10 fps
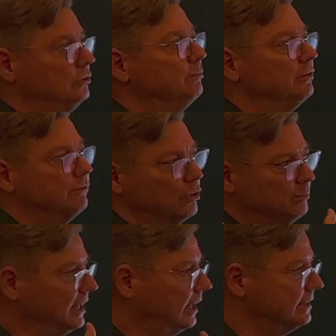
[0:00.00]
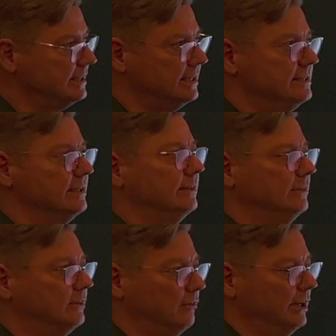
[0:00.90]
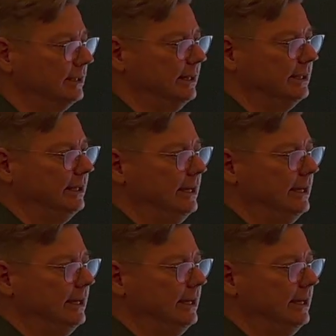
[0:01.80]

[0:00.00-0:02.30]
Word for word: to perform analyses and stuff like that.